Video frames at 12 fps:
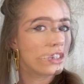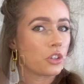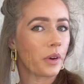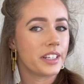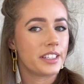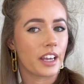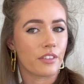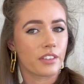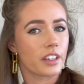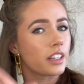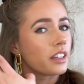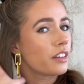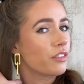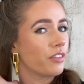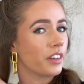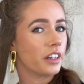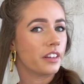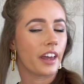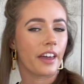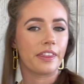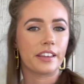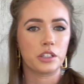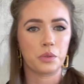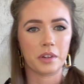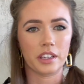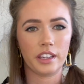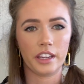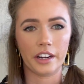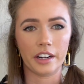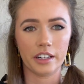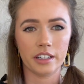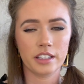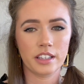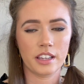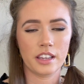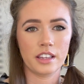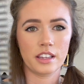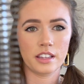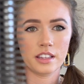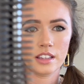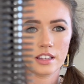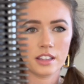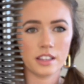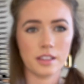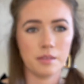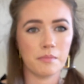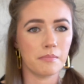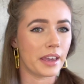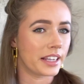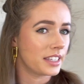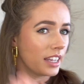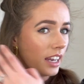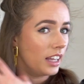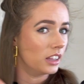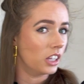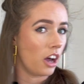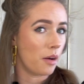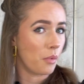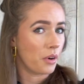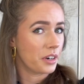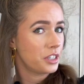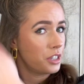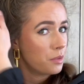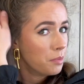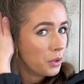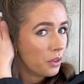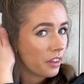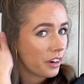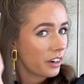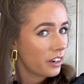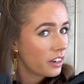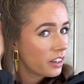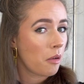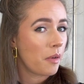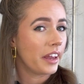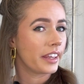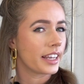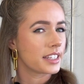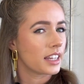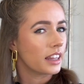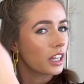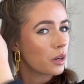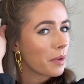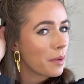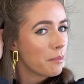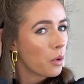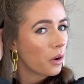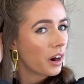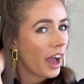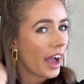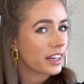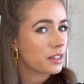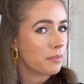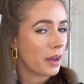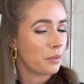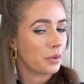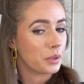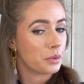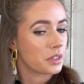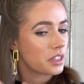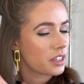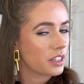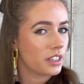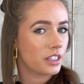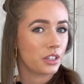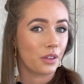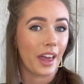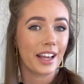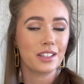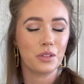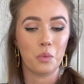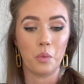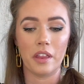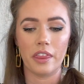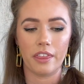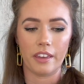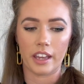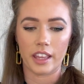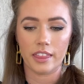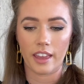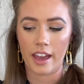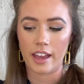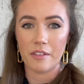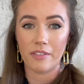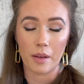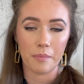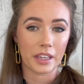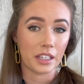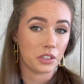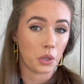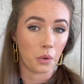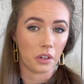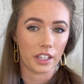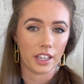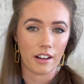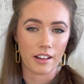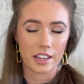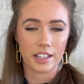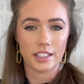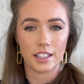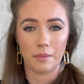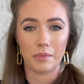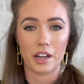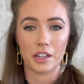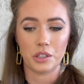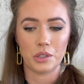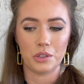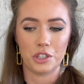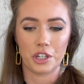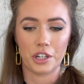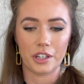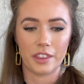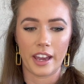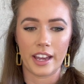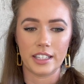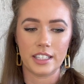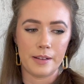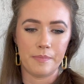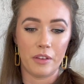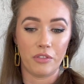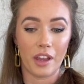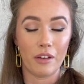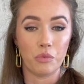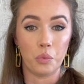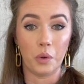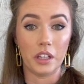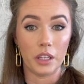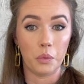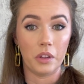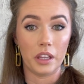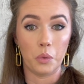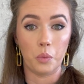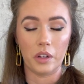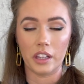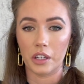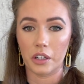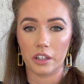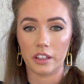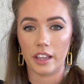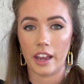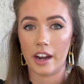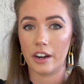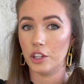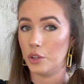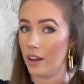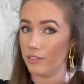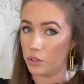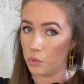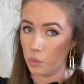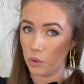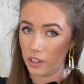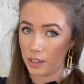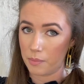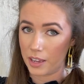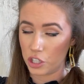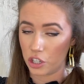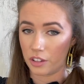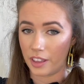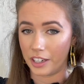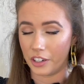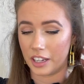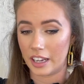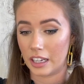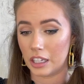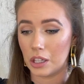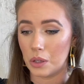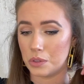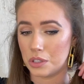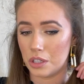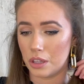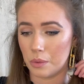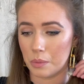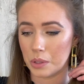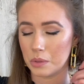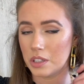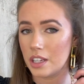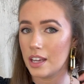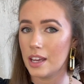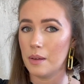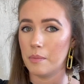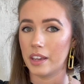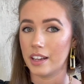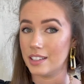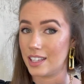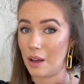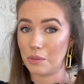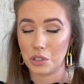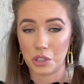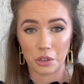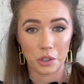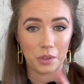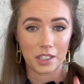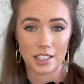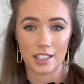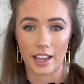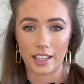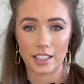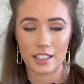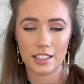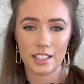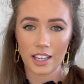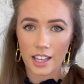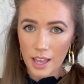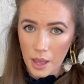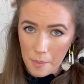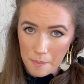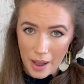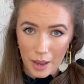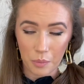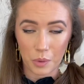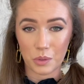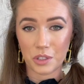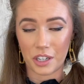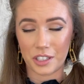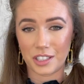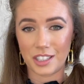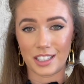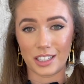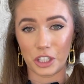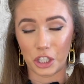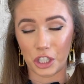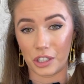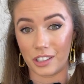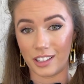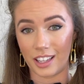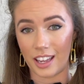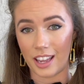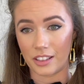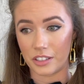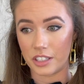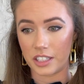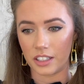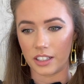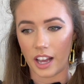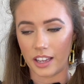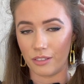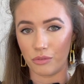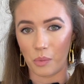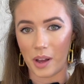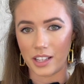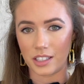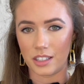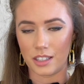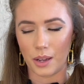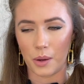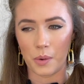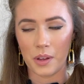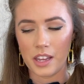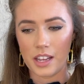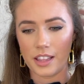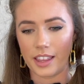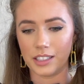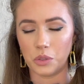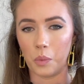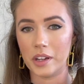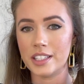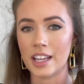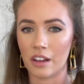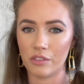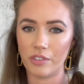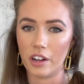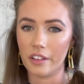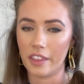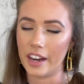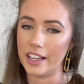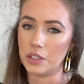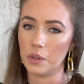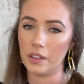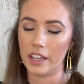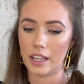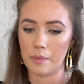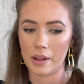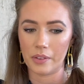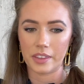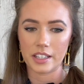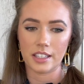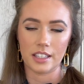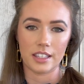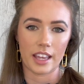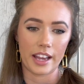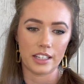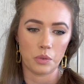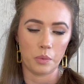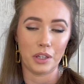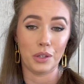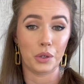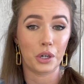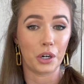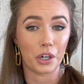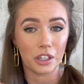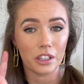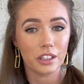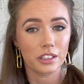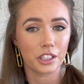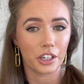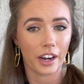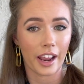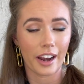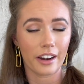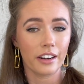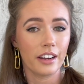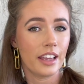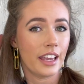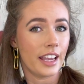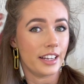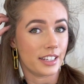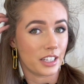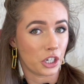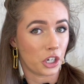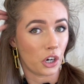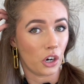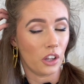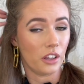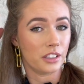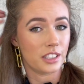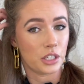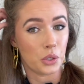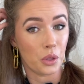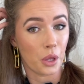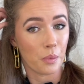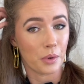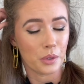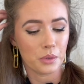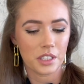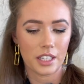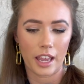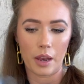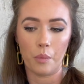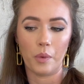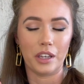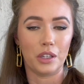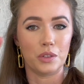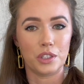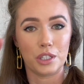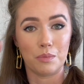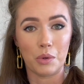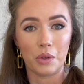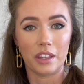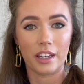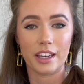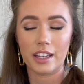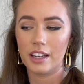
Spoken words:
I definitely feel that this one here makes it a lot more smoother and gets a little bit more at my root. So that's one thing that, if I'm being totally honest, I'm not too sure that if you have really, really, really curly hair, you have to really make sure that you're getting close to the root, because I will show you in a second, my roots are still curly and they're still kind of wet. So that's one downfall that I don't like about this, is that when you curl your hair, it doesn't curl to the root, and when you smoothen it,